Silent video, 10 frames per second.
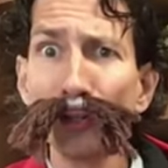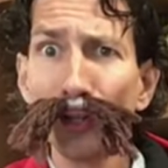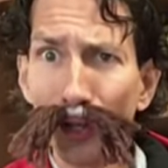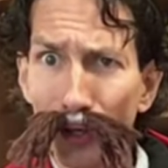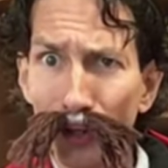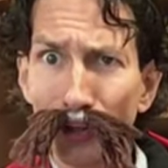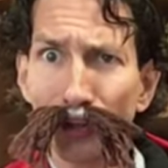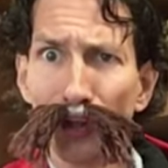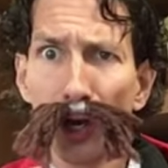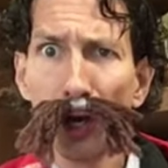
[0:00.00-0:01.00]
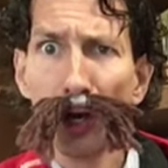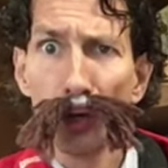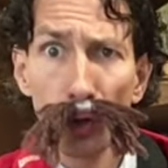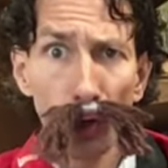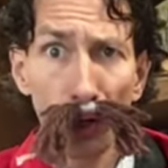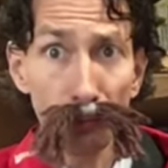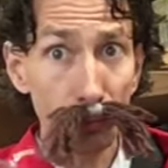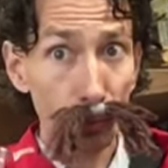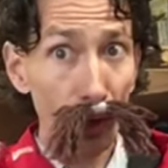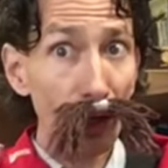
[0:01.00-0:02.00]
Yes, I'm
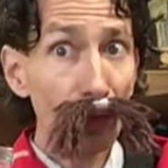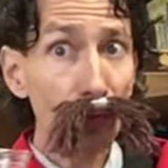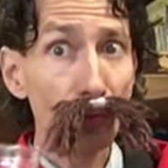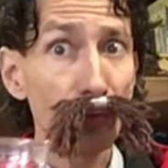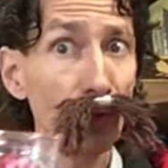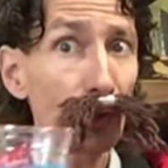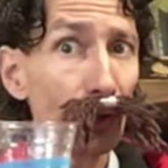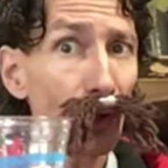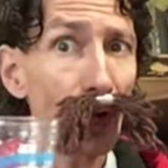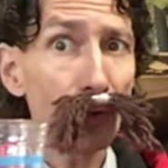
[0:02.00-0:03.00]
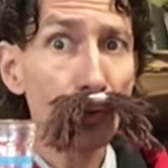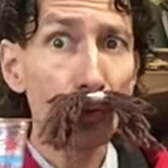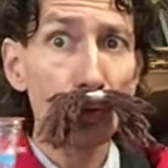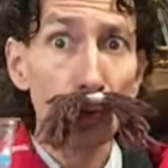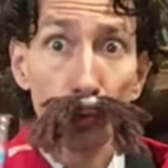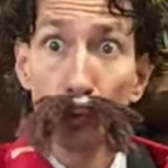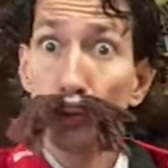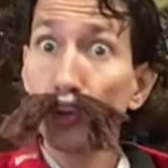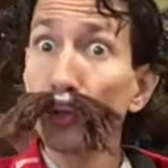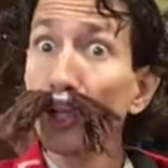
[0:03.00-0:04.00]
trying to figure out to
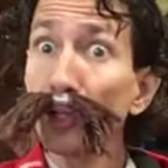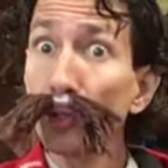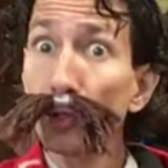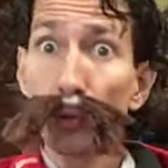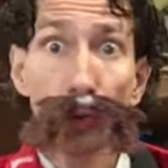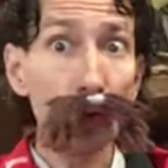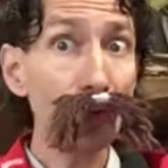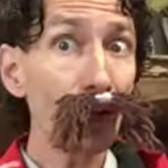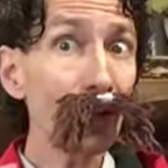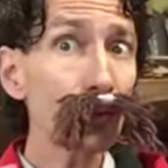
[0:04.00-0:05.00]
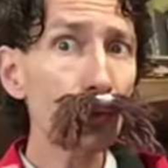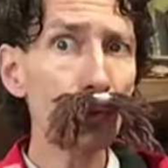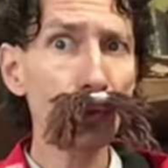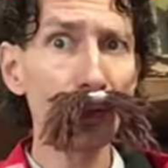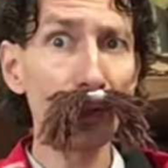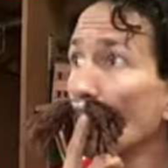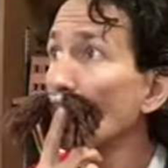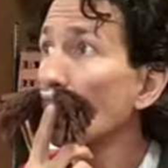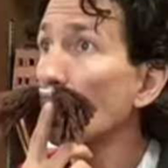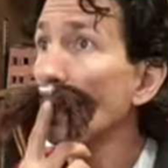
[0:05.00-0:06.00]
drink or not to drink.
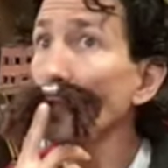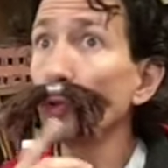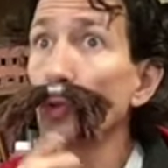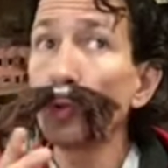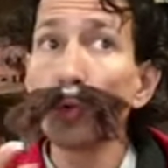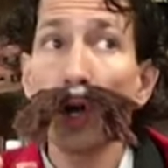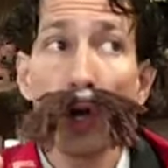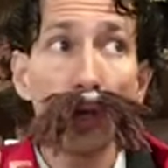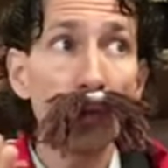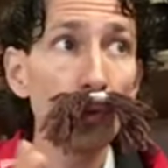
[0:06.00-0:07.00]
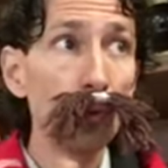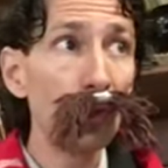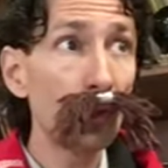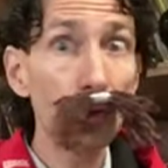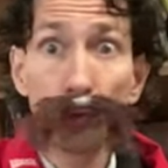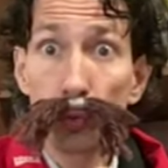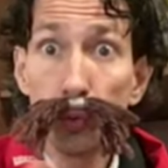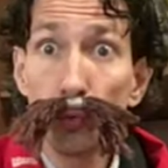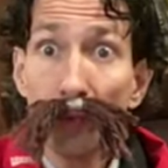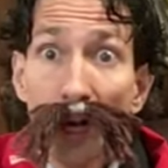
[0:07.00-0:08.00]
What do you call it when there's
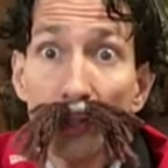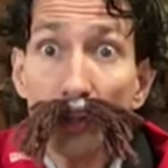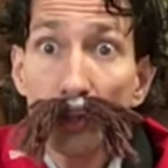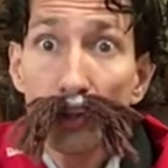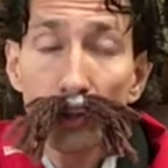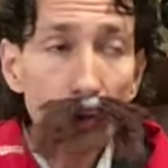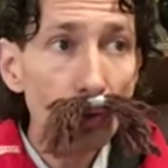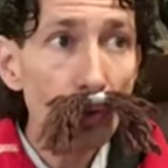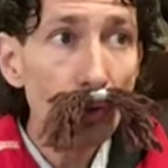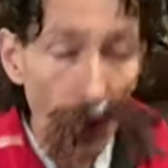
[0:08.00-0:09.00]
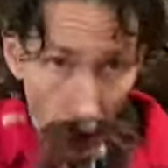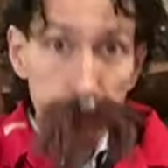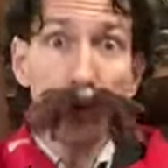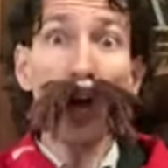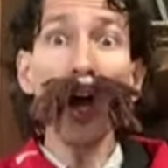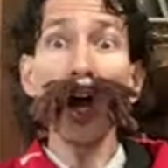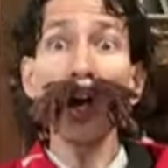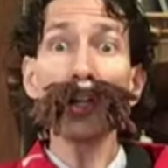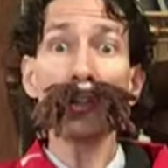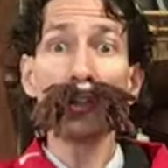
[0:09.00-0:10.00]
too much? A
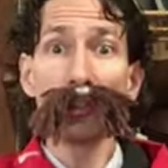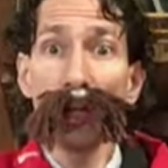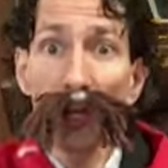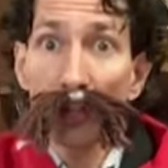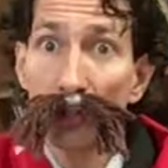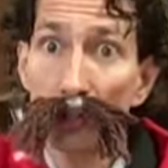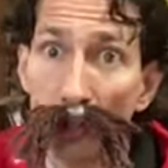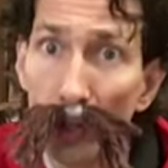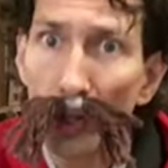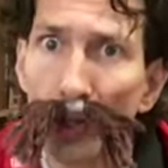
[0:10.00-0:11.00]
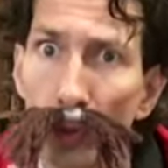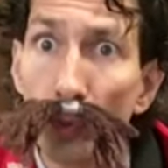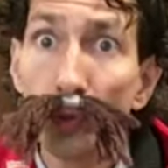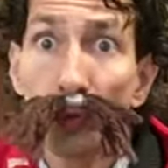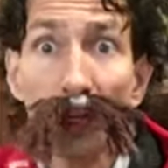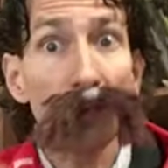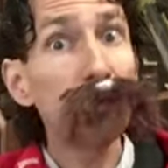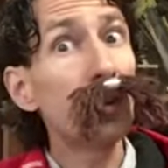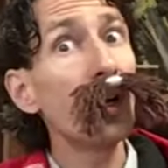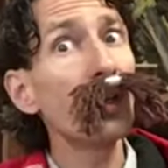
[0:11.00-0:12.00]
flood. Yes. When you think of
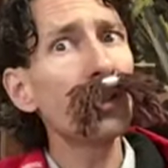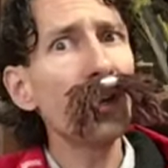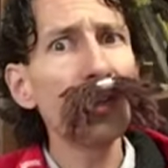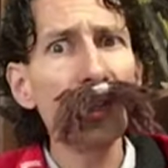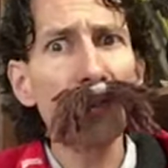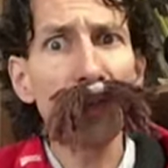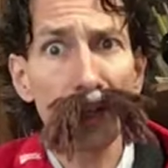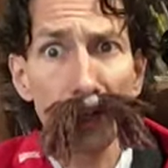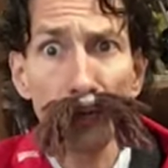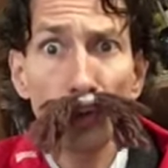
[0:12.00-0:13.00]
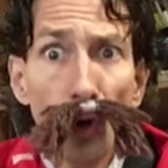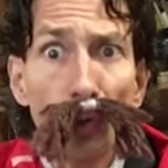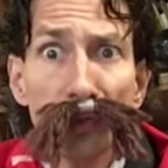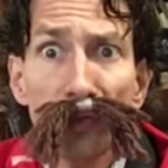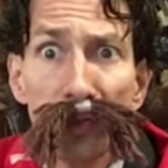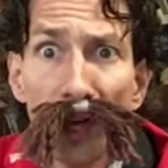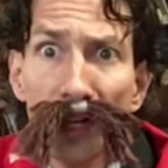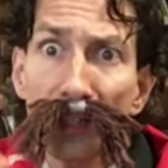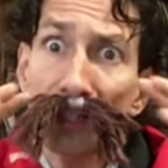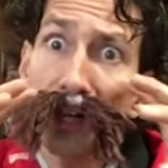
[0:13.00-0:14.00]
floods, I think of like Noah's
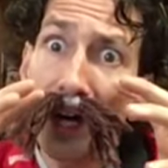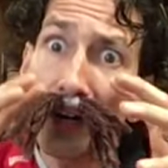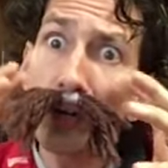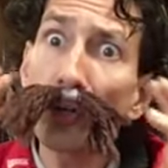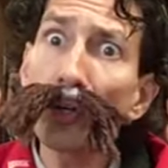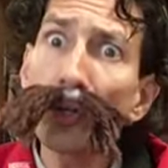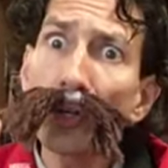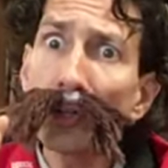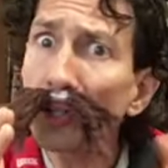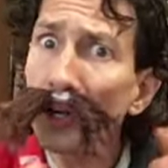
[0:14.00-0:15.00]
flood, entire earth